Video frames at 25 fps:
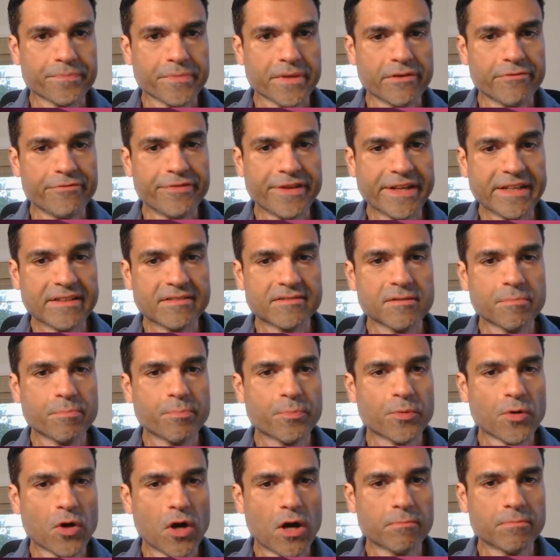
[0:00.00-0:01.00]
fix the
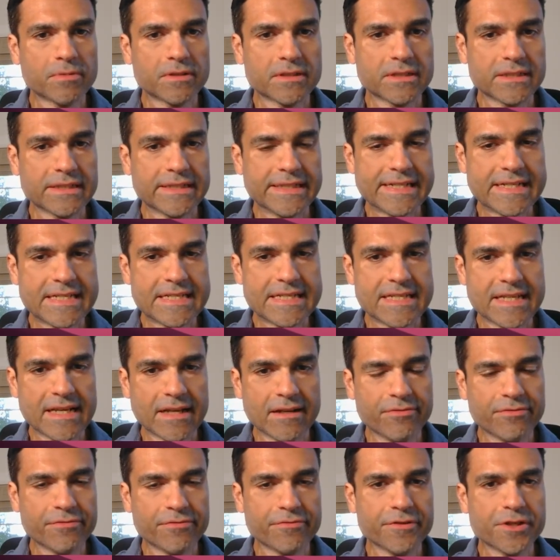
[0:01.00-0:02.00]
prompt
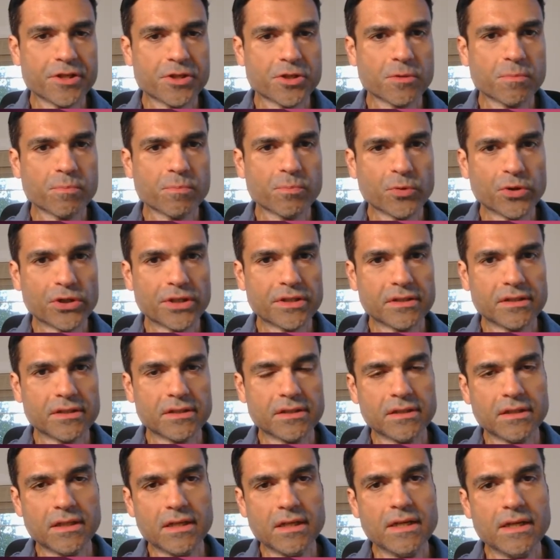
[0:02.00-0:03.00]
itself. We should put,
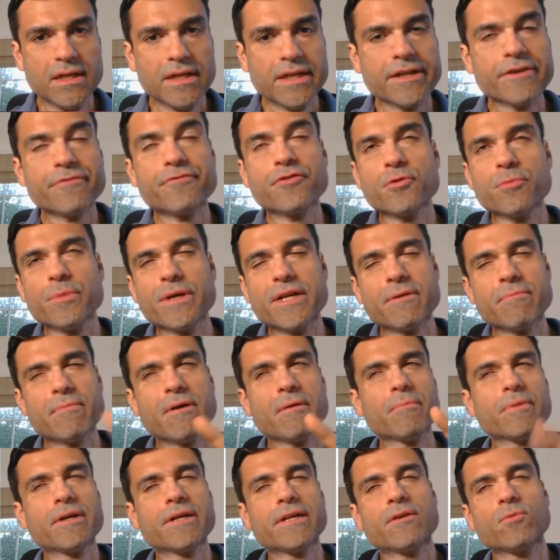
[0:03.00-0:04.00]
if you may
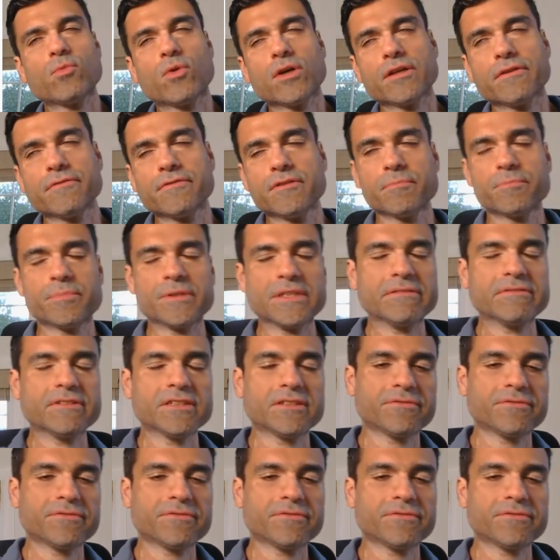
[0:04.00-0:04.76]
remember in one of the previous